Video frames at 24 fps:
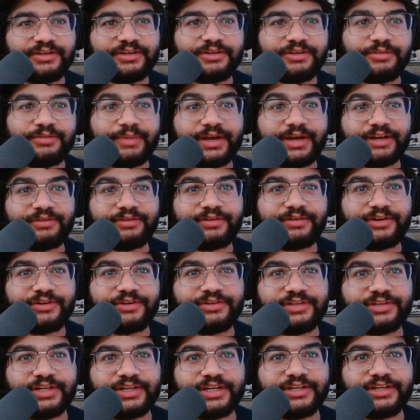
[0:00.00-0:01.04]
in the background,
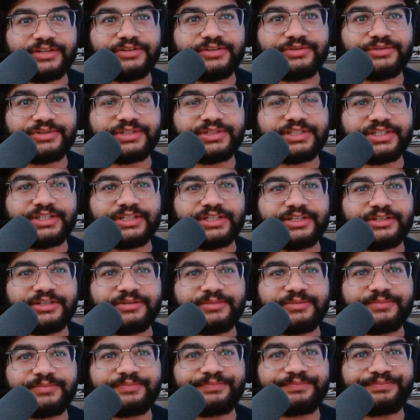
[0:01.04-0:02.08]
you get a new
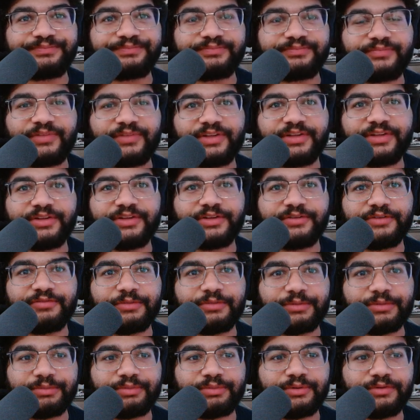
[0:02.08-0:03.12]
scene
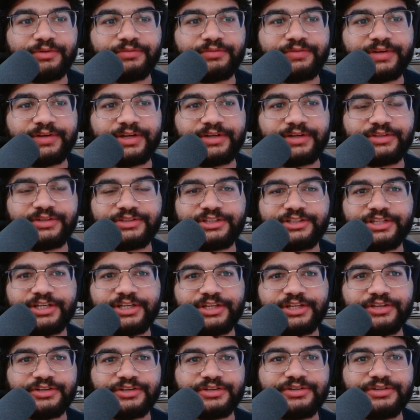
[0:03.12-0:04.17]
from the profile, so that
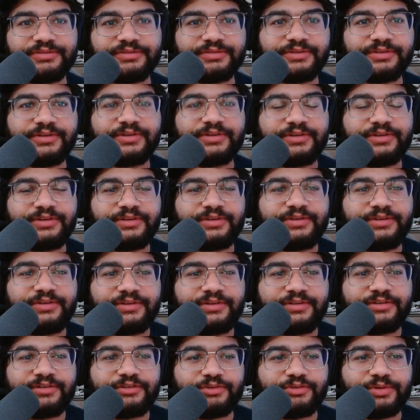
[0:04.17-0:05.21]
you can
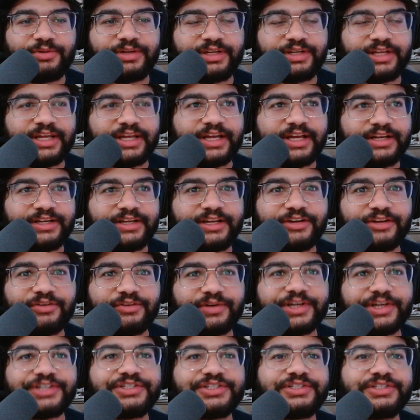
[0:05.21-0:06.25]
quickly get
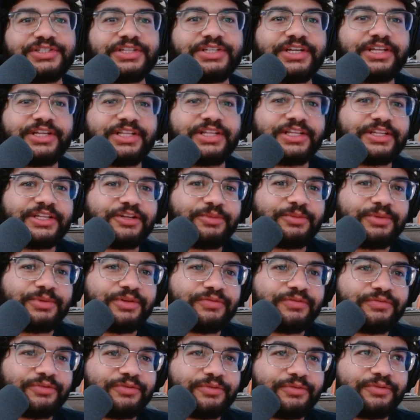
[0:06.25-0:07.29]
iterations. And I think that'll be
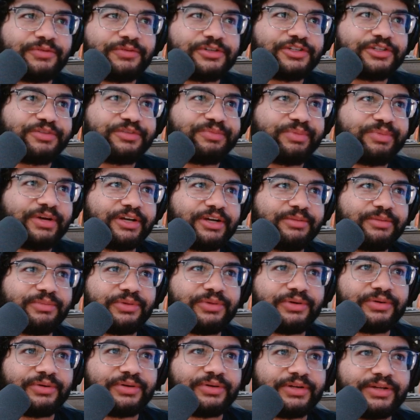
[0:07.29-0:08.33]
good for debug
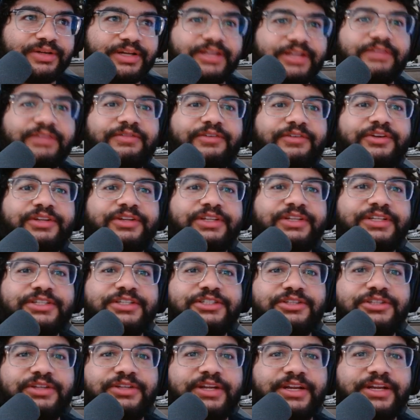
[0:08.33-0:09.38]
mode at the very least,
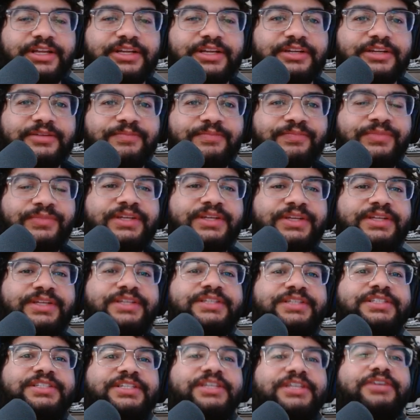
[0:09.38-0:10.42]
so that I can
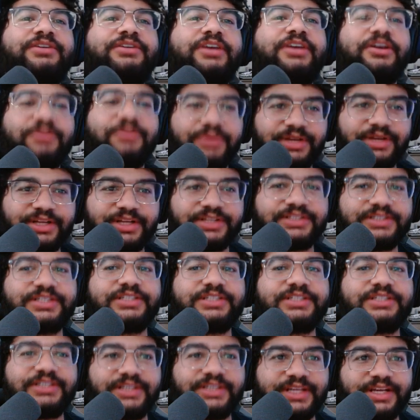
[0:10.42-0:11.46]
see, okay, are we
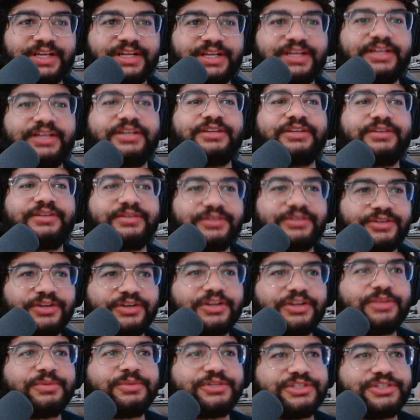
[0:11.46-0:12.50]
consistently getting
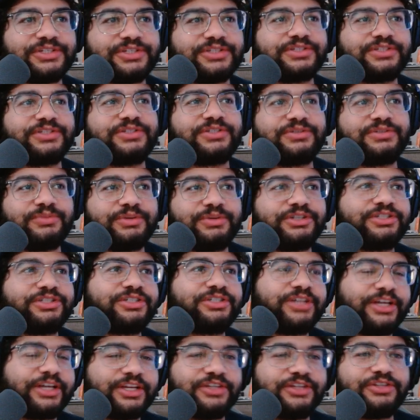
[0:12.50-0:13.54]
good images, which
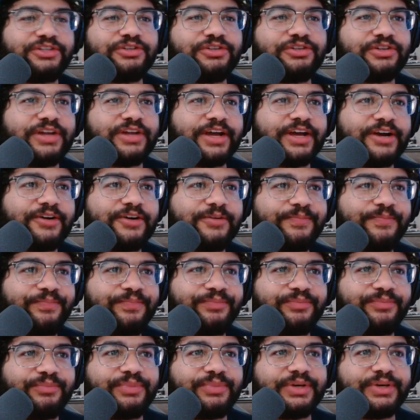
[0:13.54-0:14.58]
I can do now,
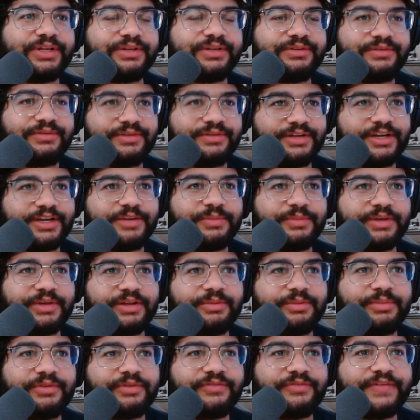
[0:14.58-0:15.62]
but you got to make it a
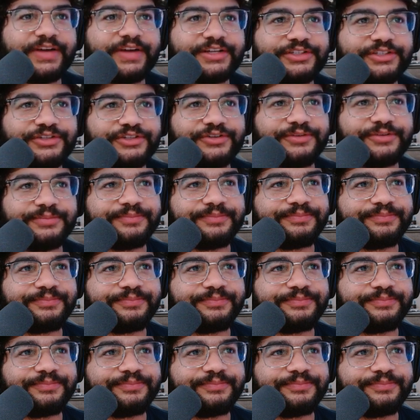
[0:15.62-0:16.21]
bit faster.